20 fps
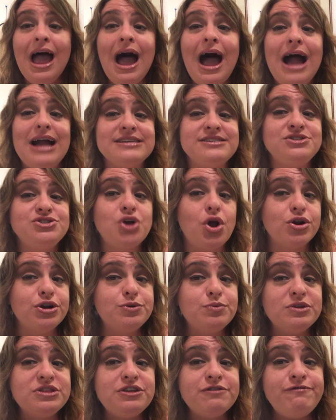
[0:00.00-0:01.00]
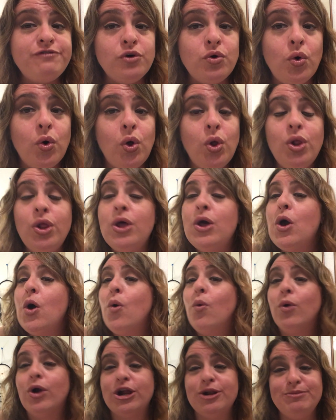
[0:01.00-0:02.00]
I started with the Fool.
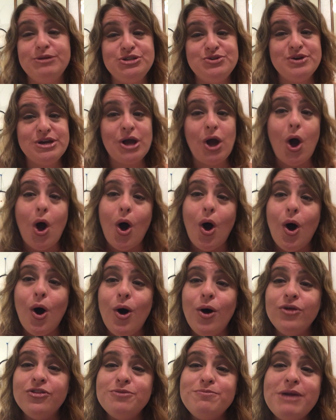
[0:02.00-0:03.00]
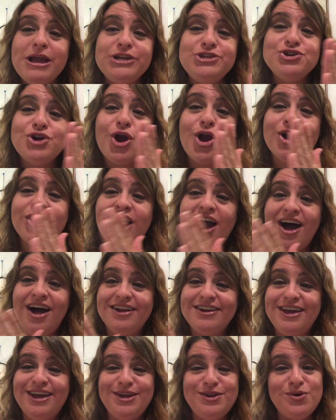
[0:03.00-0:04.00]
We're going to be doing all the major
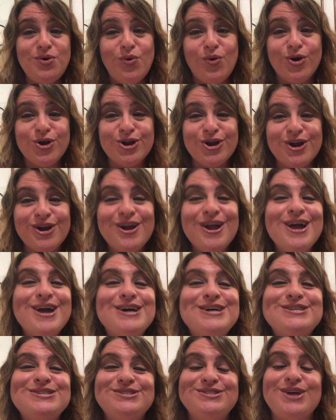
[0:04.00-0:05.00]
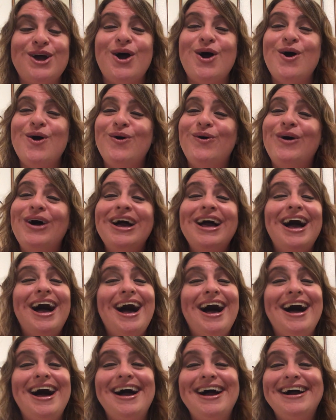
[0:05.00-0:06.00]
arcana in order. So
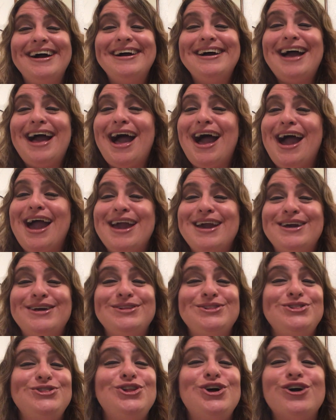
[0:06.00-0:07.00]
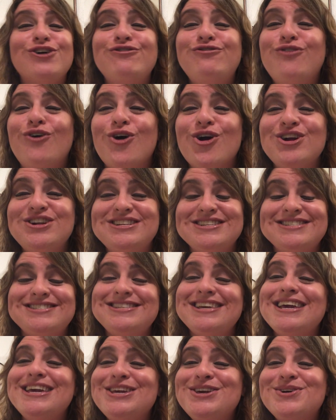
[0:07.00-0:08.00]
I look forward to
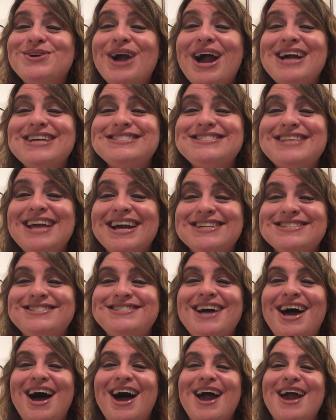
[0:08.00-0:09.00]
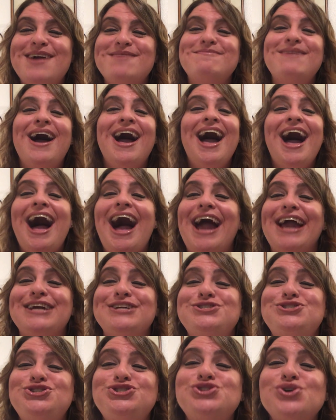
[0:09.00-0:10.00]
seeing you guys next time. I
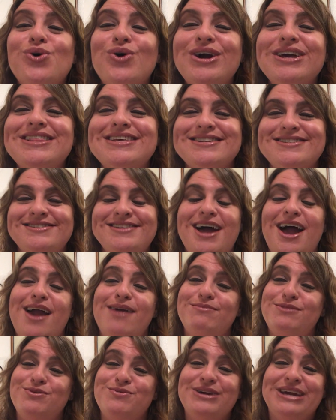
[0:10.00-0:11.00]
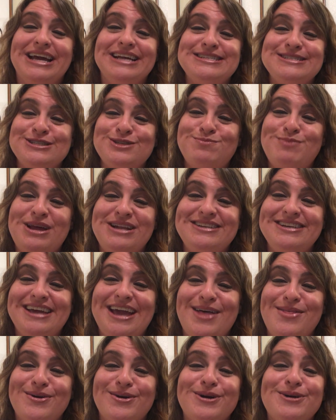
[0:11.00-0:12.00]
enjoy this time that we get to spend
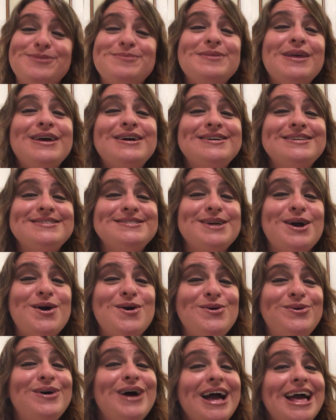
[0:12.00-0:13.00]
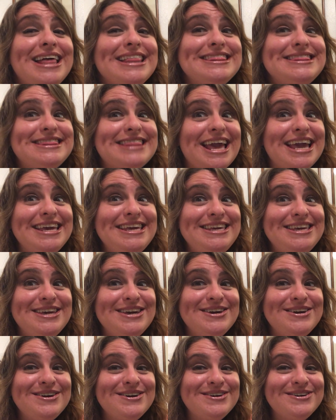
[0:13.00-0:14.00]
together. So thank
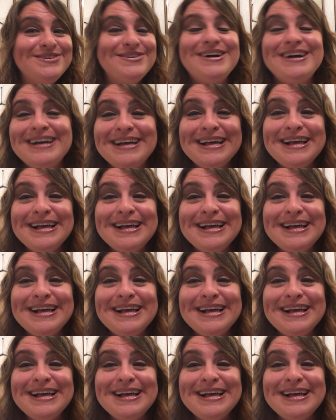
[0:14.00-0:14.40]
you.